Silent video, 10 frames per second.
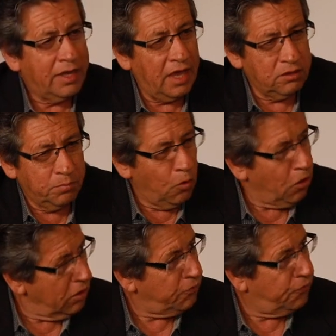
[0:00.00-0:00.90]
get
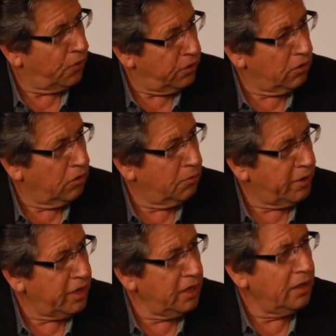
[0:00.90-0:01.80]
more for your
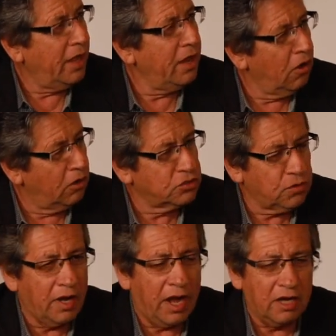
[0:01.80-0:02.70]
money, and
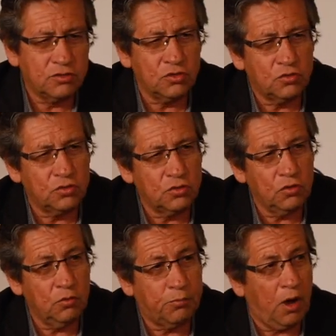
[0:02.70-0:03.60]
also allows you
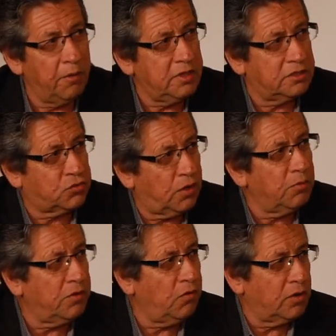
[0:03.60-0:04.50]
to probably
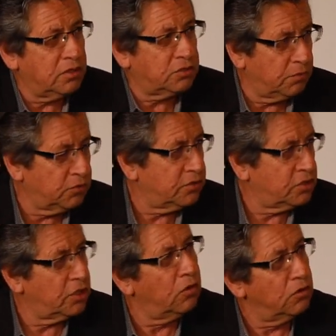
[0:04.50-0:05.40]
distribute if you want to distribute to the
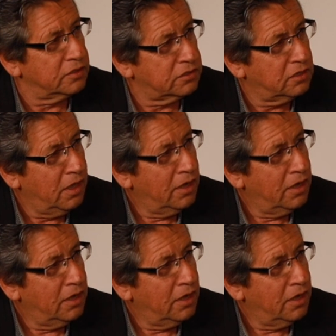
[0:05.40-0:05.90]
shareholders.